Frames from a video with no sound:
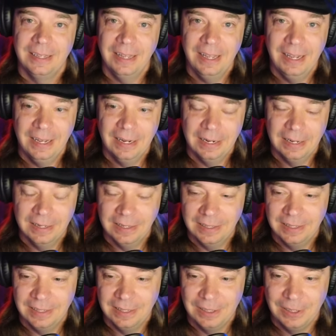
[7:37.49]
in
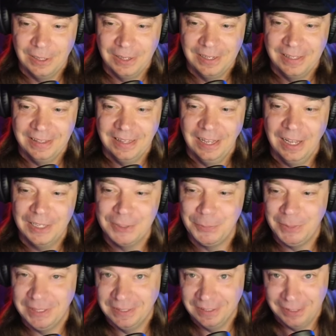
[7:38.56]
the
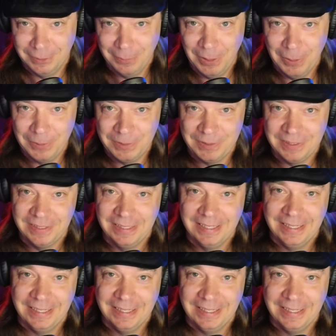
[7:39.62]
husband the most.